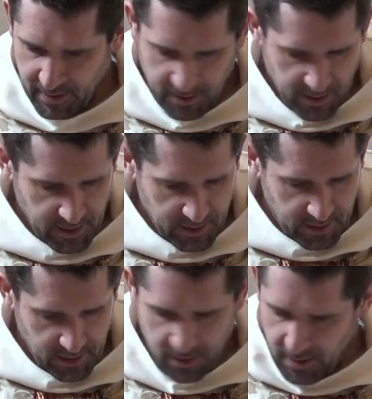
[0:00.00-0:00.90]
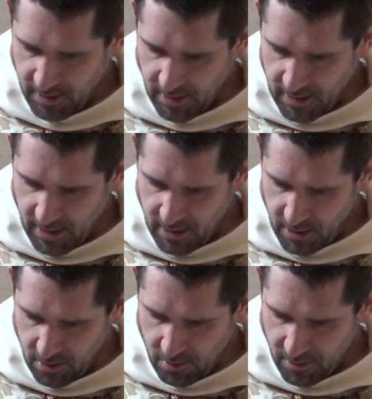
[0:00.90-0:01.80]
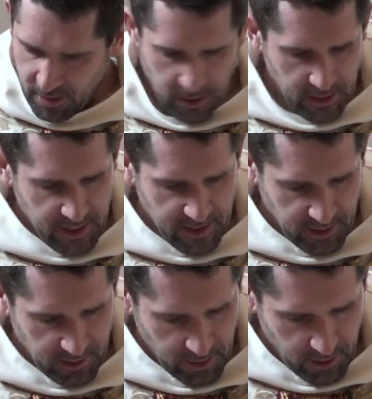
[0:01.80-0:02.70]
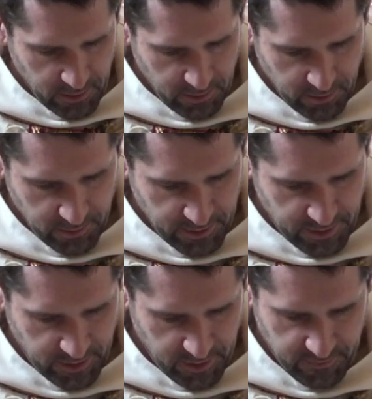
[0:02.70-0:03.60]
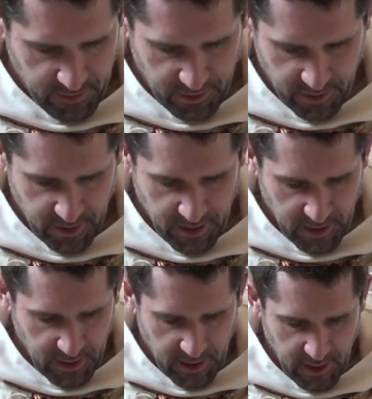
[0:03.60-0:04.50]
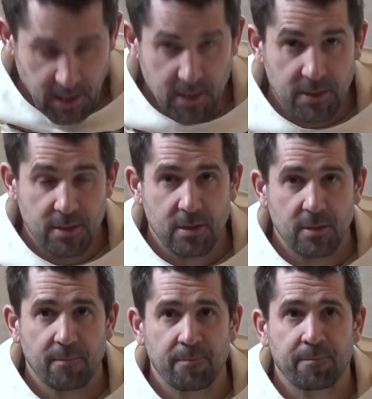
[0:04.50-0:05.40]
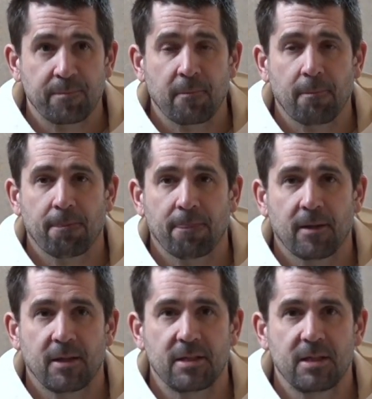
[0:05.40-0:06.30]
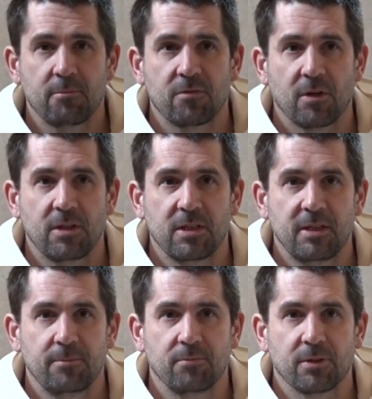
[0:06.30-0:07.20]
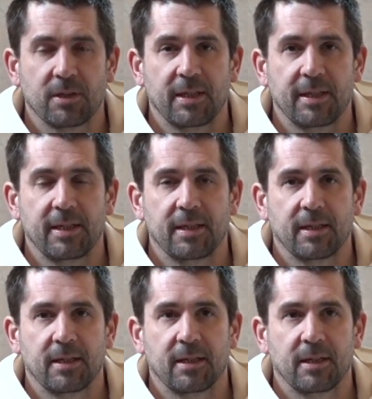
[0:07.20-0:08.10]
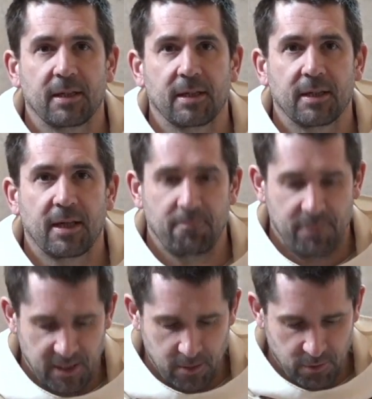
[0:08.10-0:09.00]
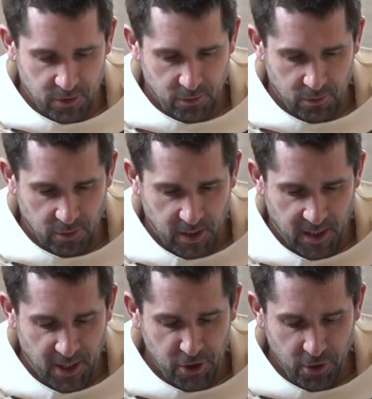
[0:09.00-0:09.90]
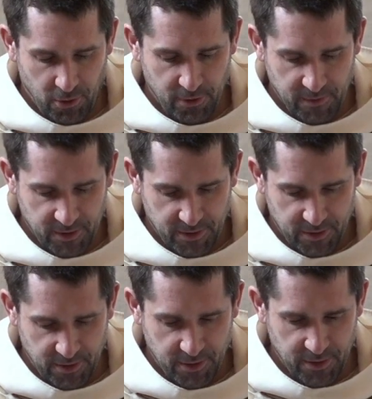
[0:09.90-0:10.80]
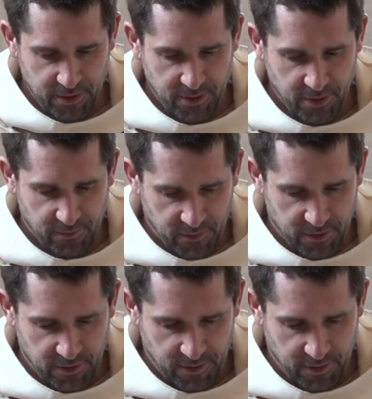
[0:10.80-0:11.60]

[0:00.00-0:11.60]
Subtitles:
is that it's not clear who the servant is. It seems very deliberately ambiguous or anonymous, the servant.